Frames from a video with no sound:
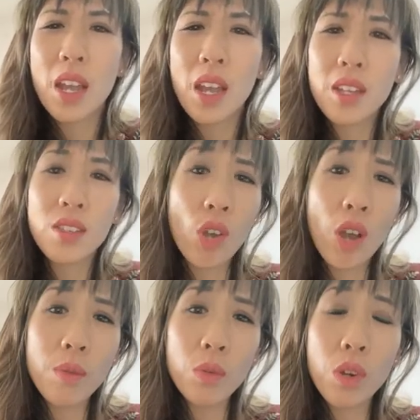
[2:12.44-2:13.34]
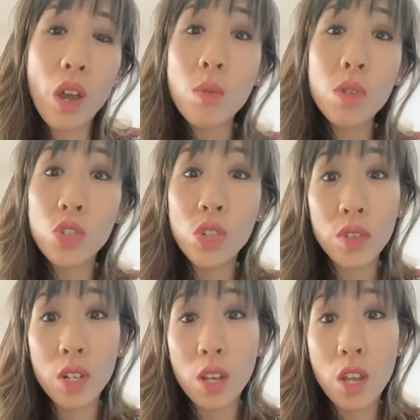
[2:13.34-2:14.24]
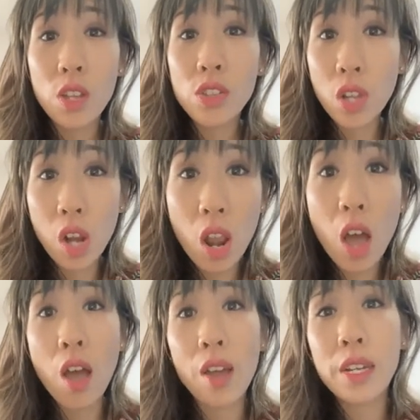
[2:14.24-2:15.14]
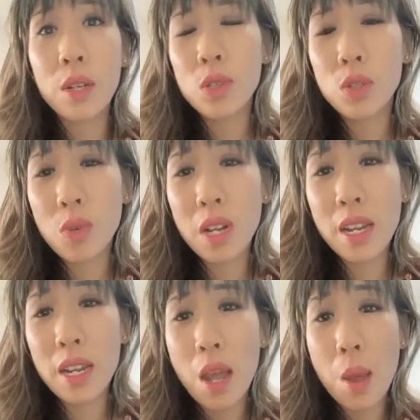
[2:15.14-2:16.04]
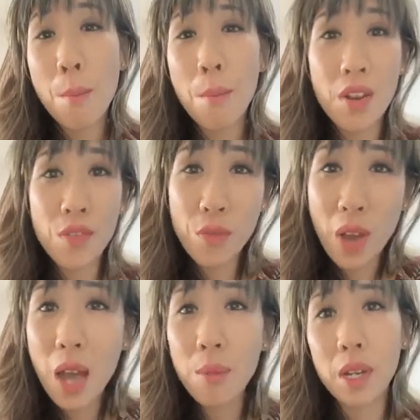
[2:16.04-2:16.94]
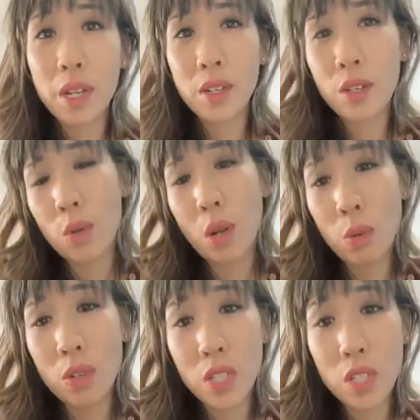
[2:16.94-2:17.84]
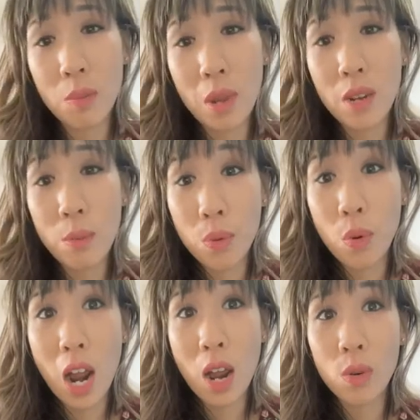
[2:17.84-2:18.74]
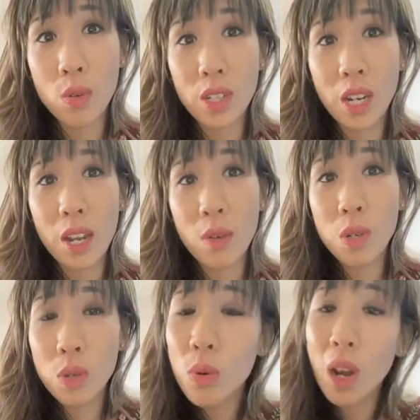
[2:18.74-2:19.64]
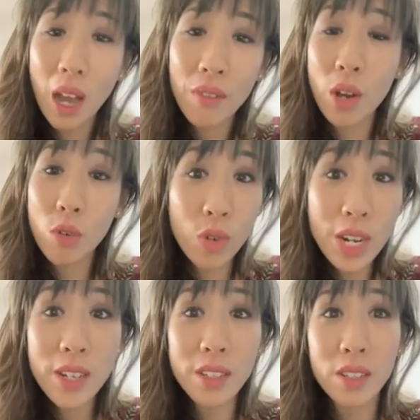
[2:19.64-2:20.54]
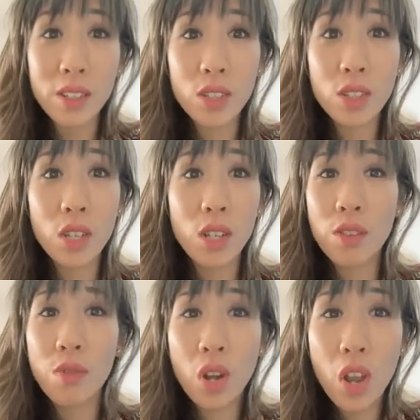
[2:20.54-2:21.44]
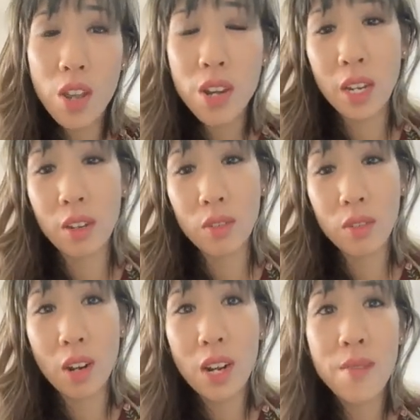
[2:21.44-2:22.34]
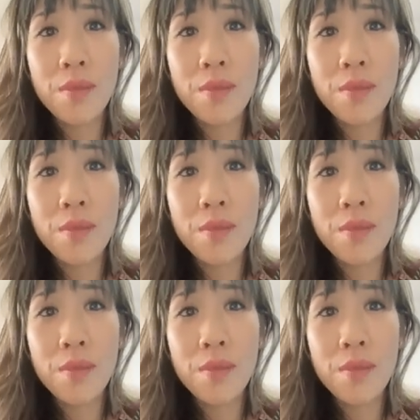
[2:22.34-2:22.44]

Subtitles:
at times when I was driven to learn, it was really my family who I wanted to make proud. Okay, we all have our reasons for learning, right?